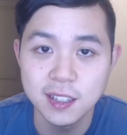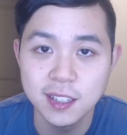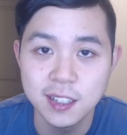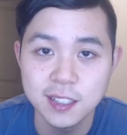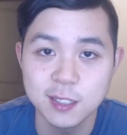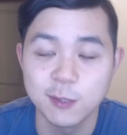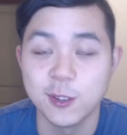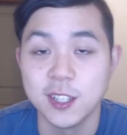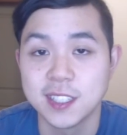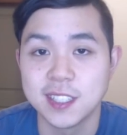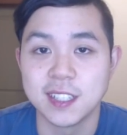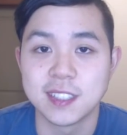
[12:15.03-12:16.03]
So for
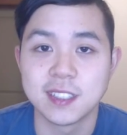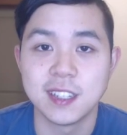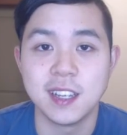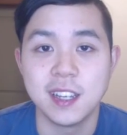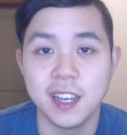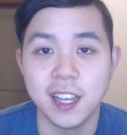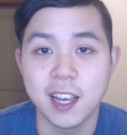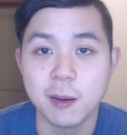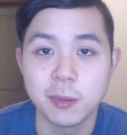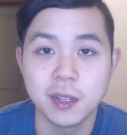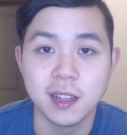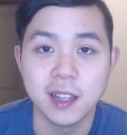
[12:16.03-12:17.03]
instance, a
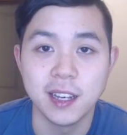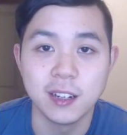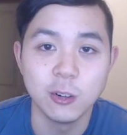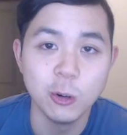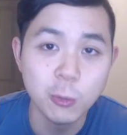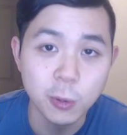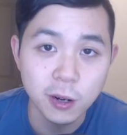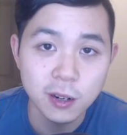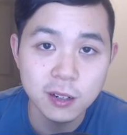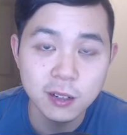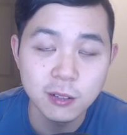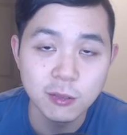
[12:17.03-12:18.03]
company like
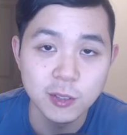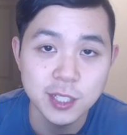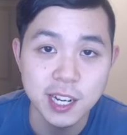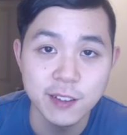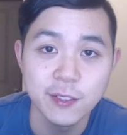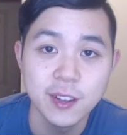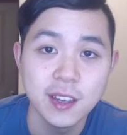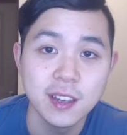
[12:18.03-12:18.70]
Uber, which have